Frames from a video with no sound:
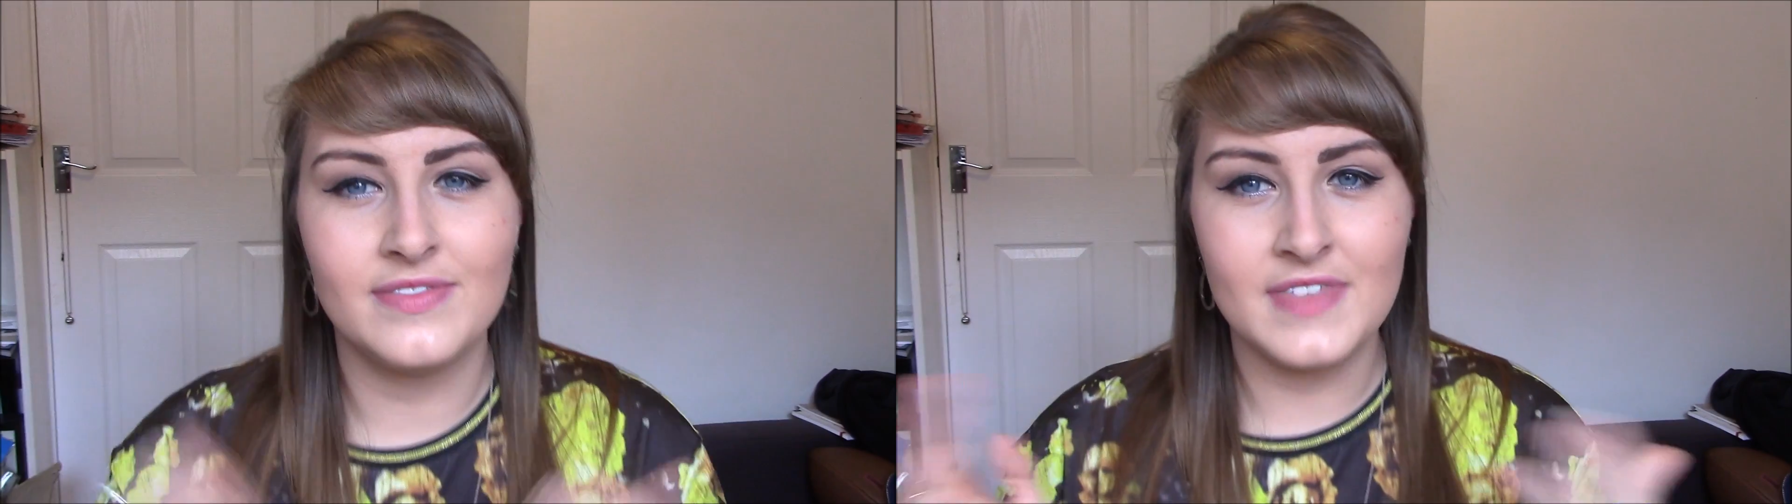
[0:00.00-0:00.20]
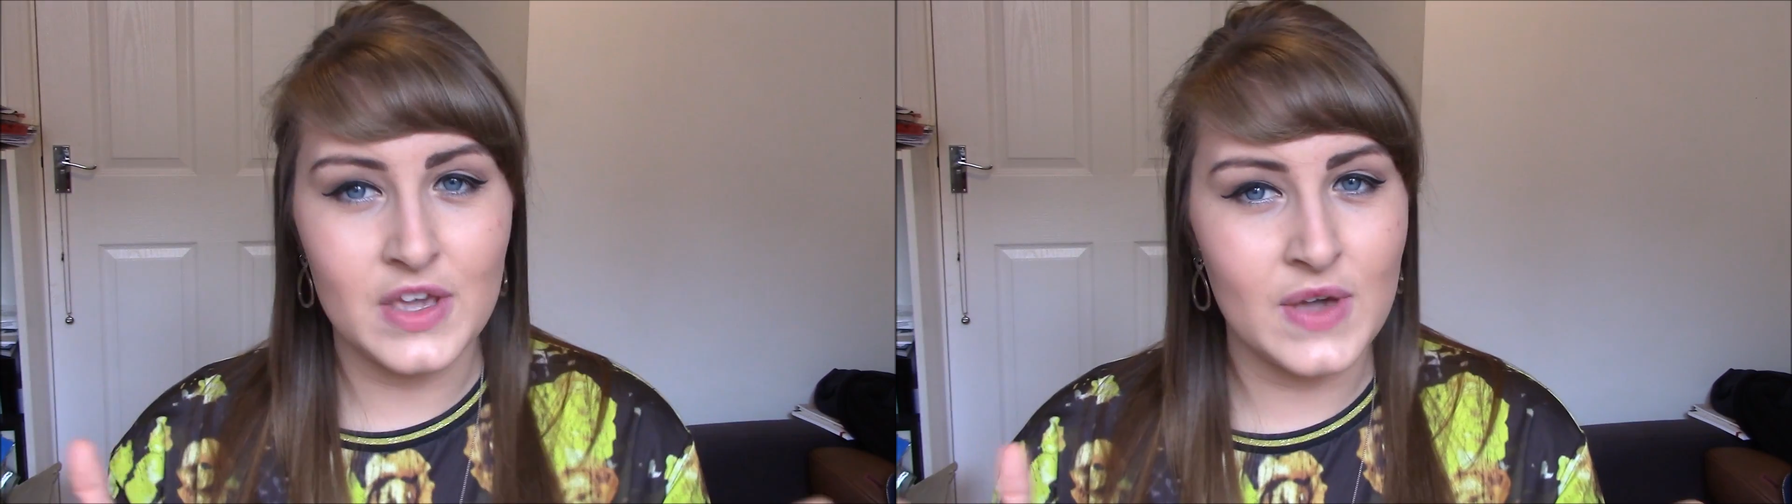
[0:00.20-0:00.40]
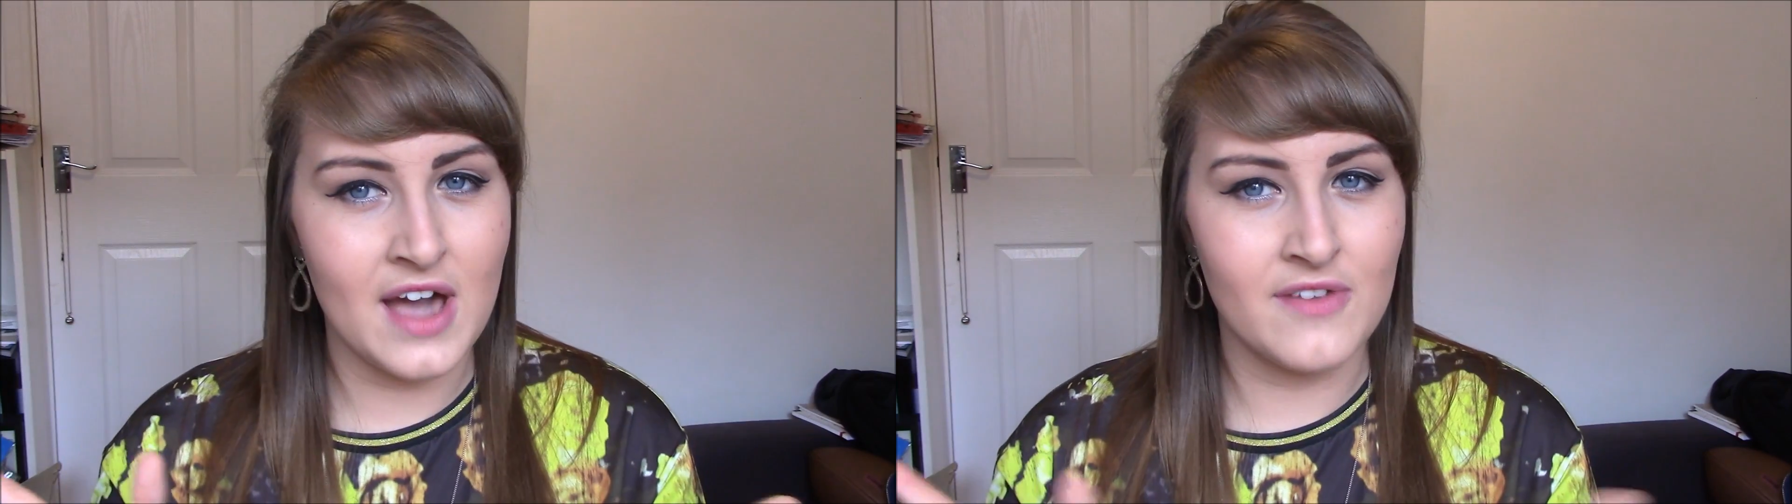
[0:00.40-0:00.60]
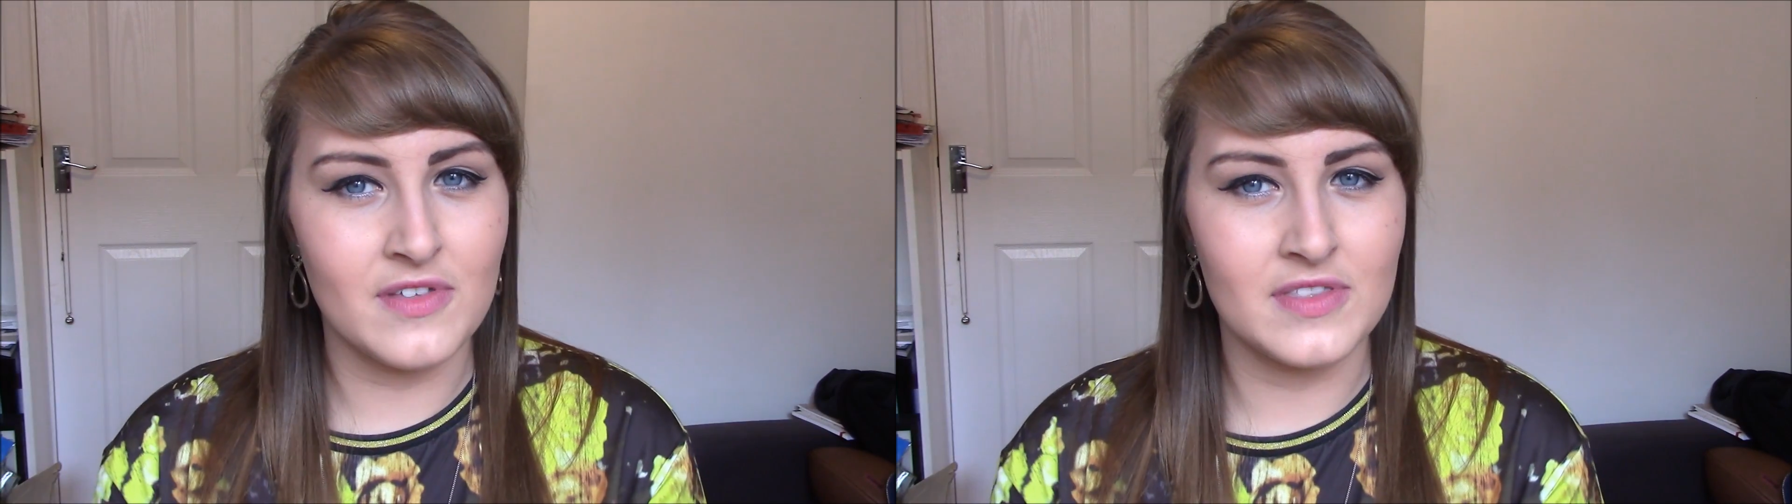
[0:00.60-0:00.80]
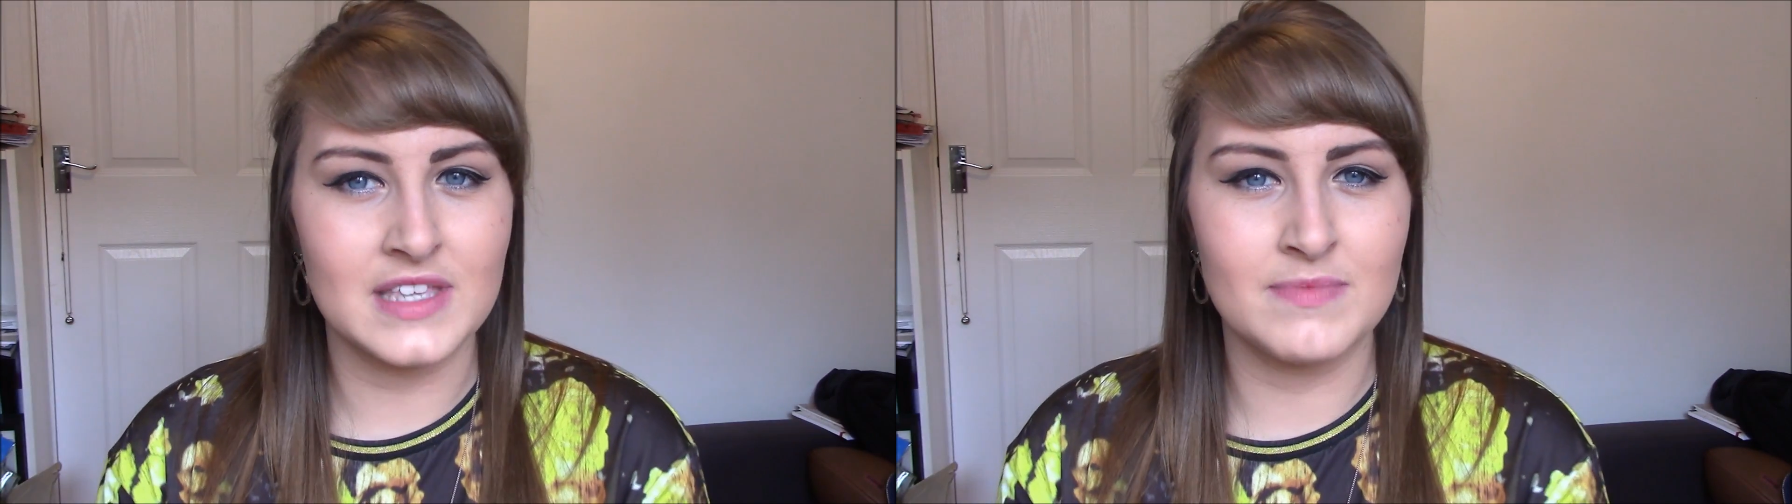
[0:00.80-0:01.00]
There you have
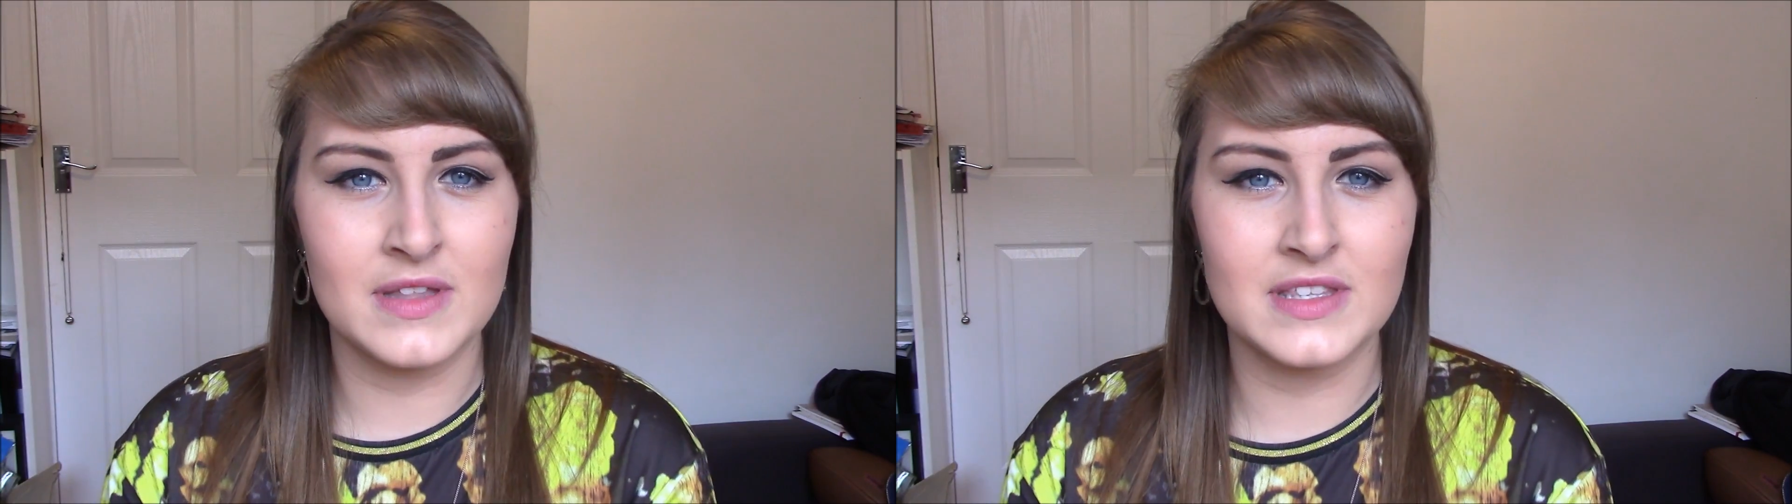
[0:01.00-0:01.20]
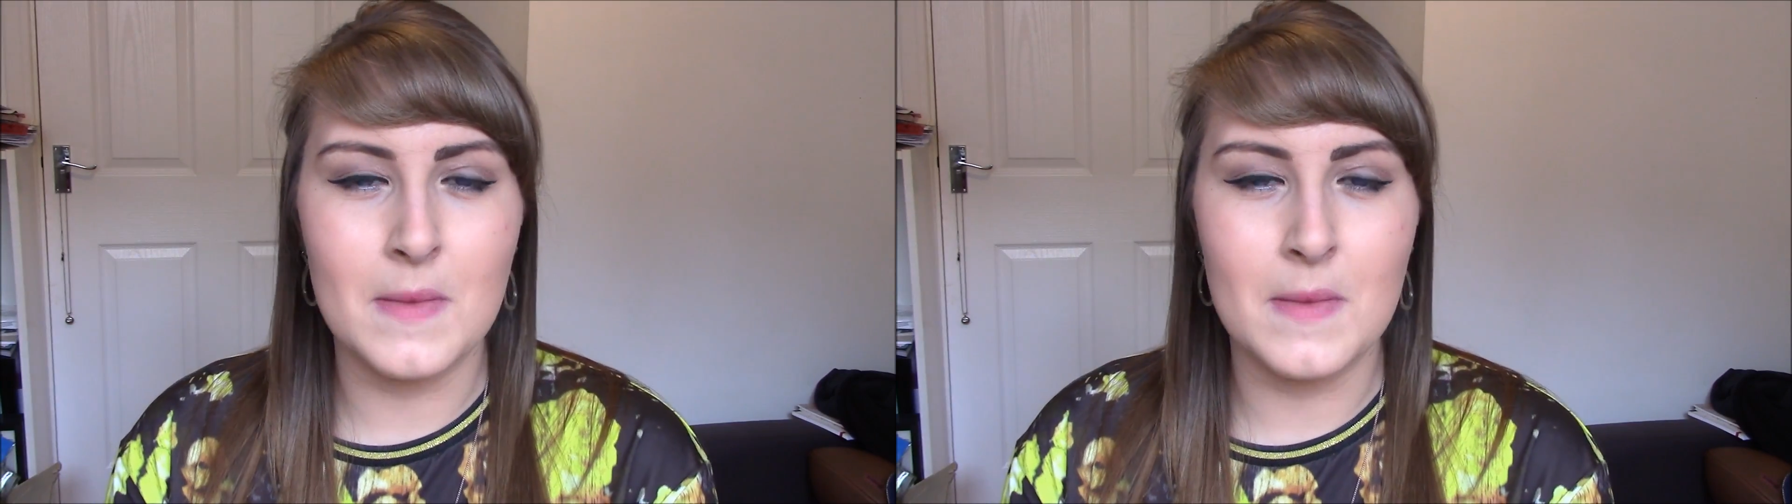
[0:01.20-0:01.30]
this month's